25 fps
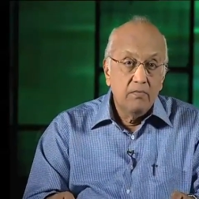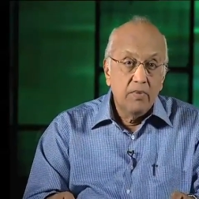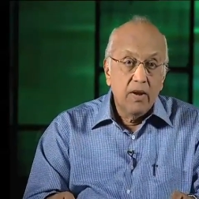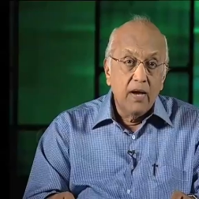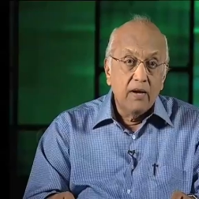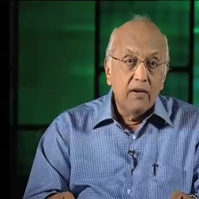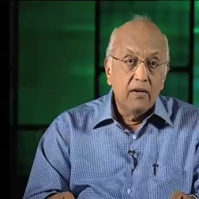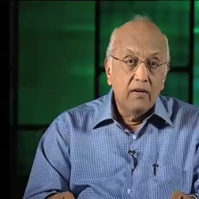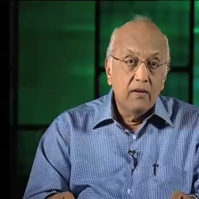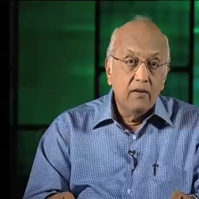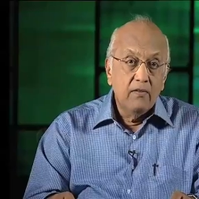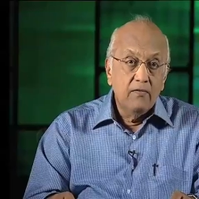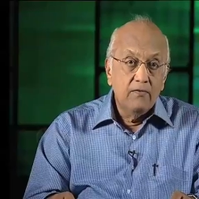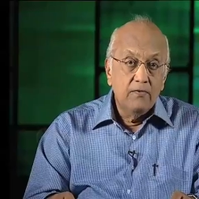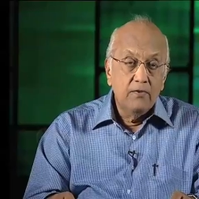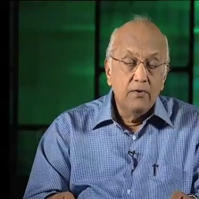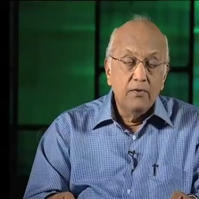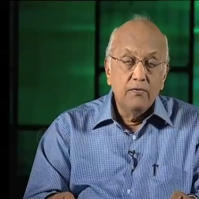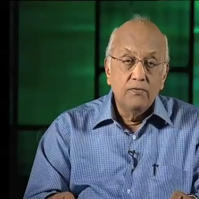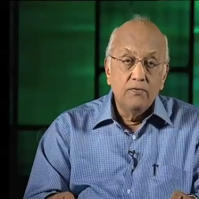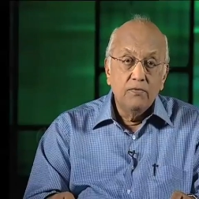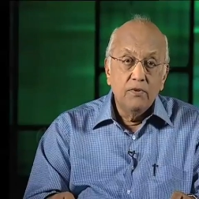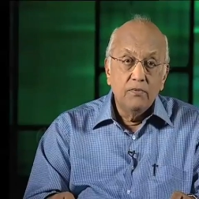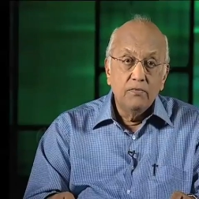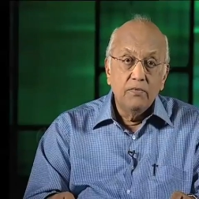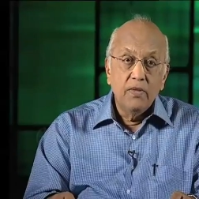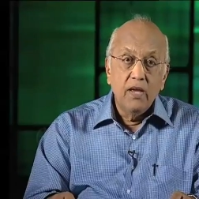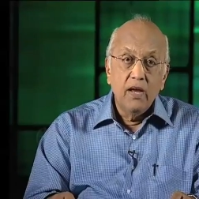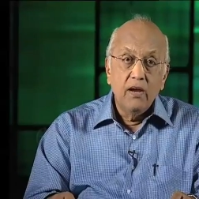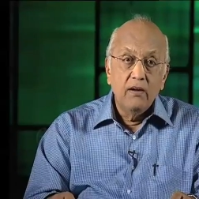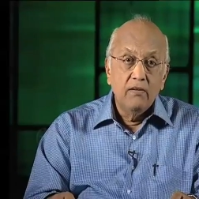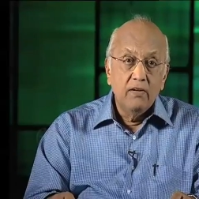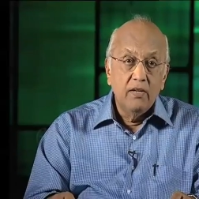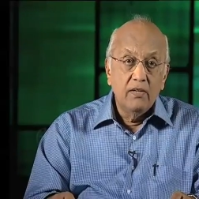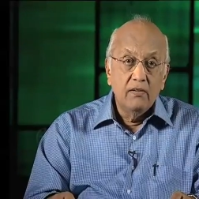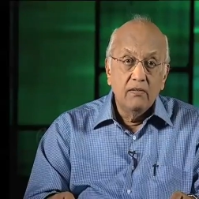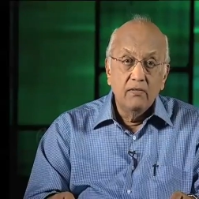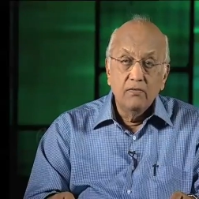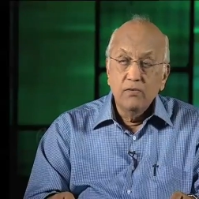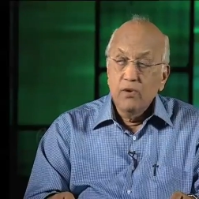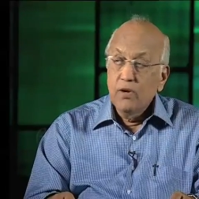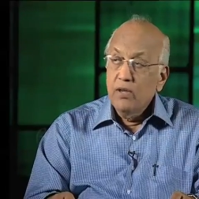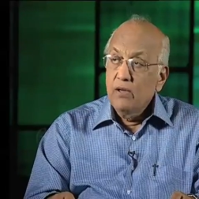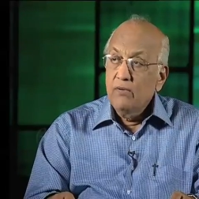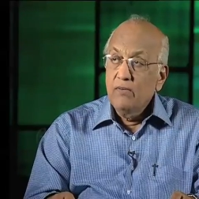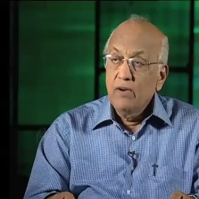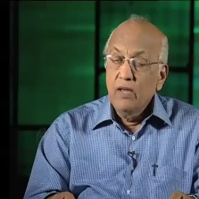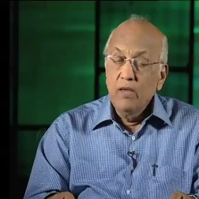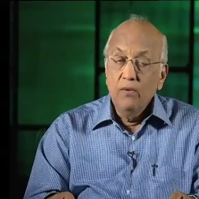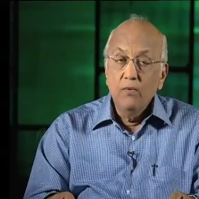pluck fruit from there and
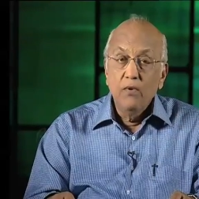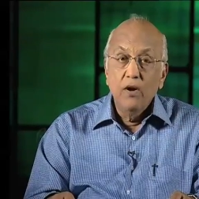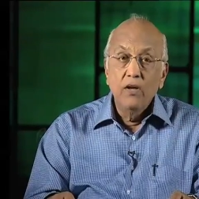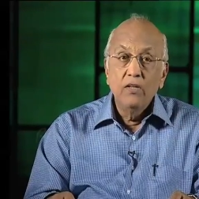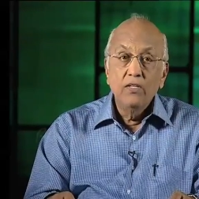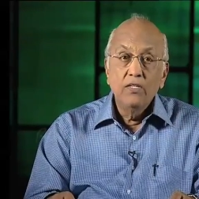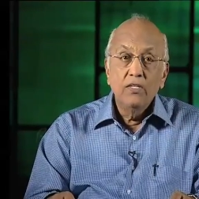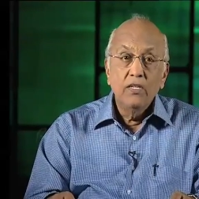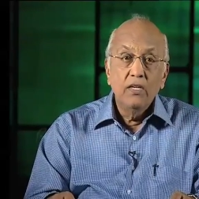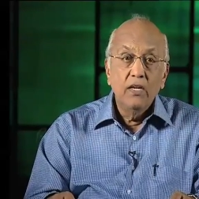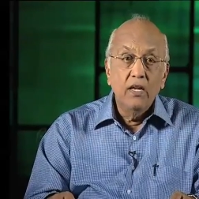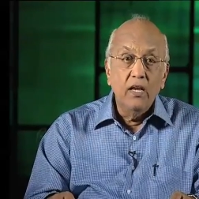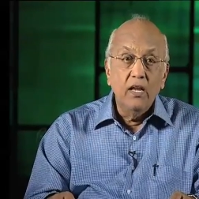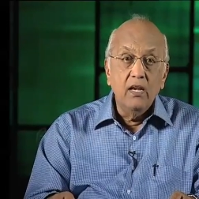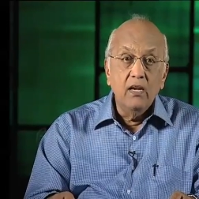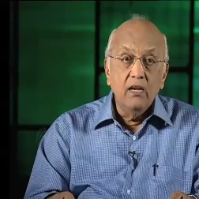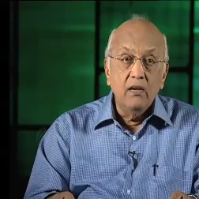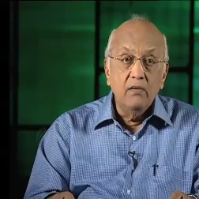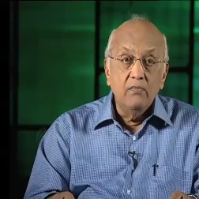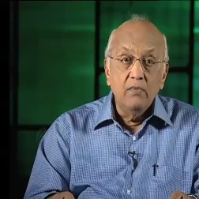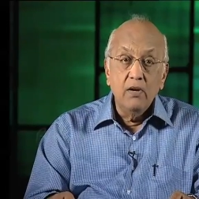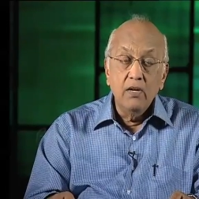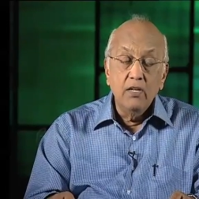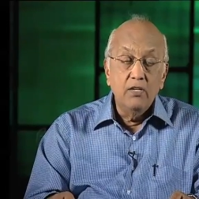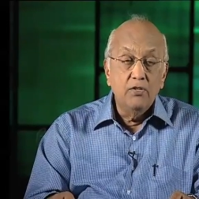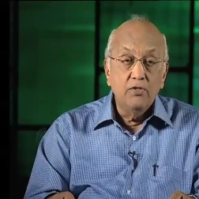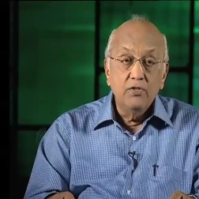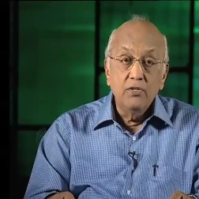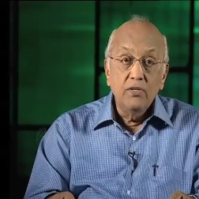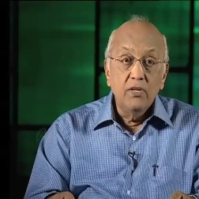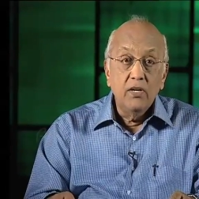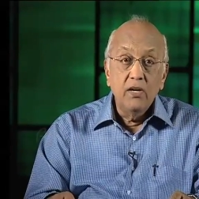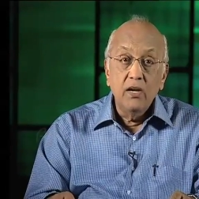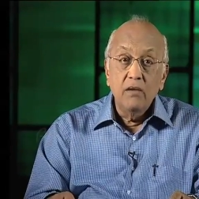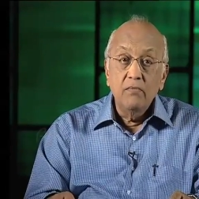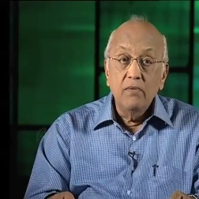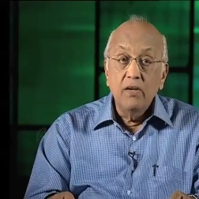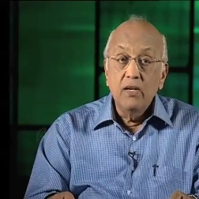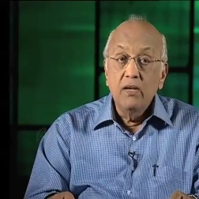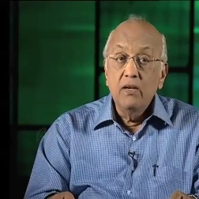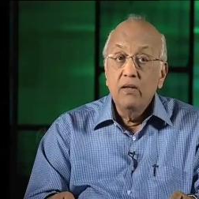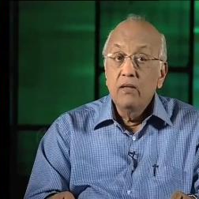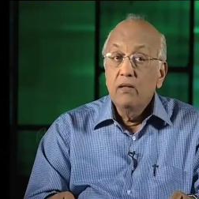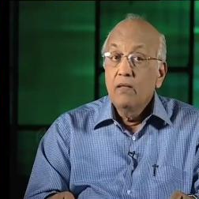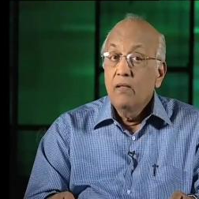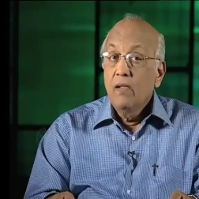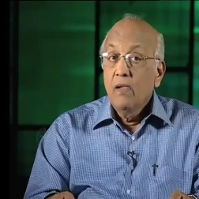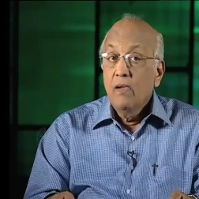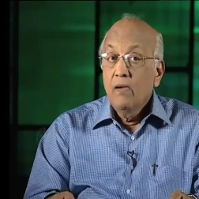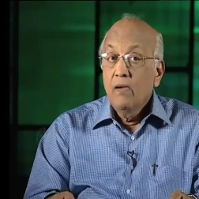whatever he wants and eat it, but he shouldn't come and